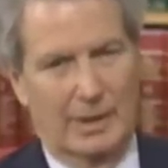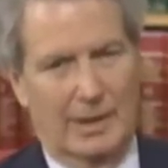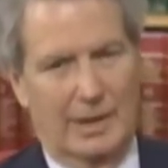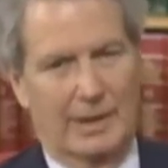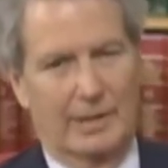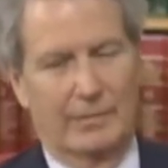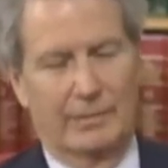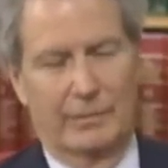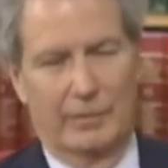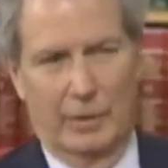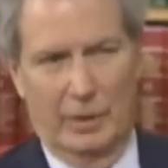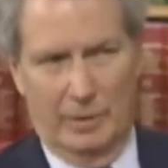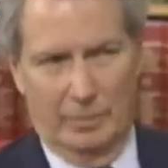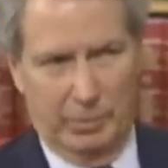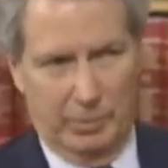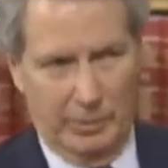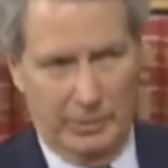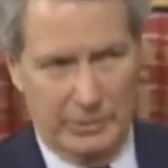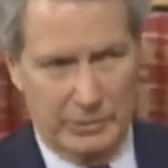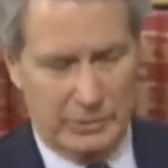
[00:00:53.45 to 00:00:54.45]
I am very
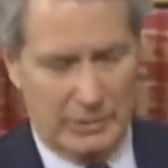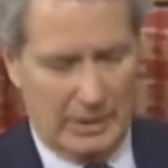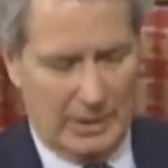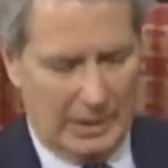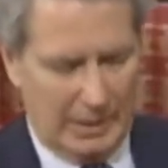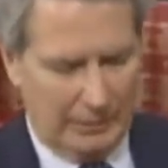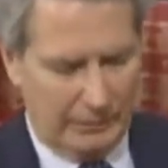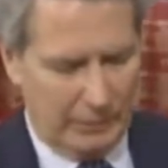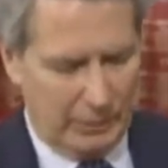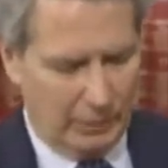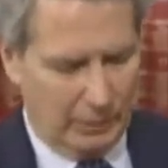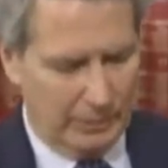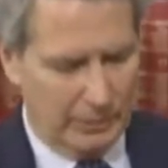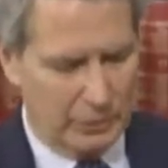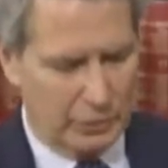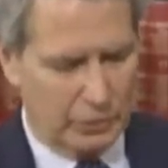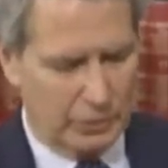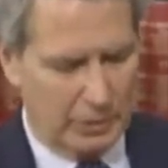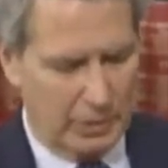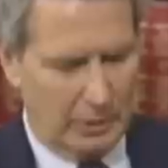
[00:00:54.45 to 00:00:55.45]
pleased to have you on
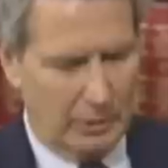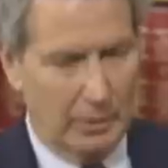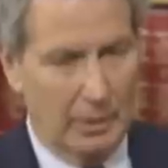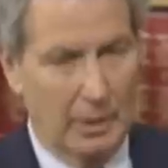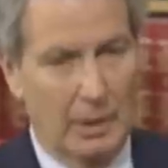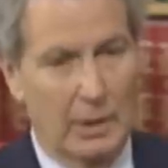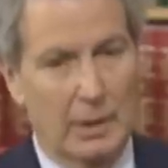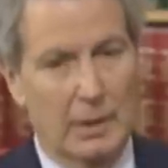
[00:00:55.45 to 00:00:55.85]
this show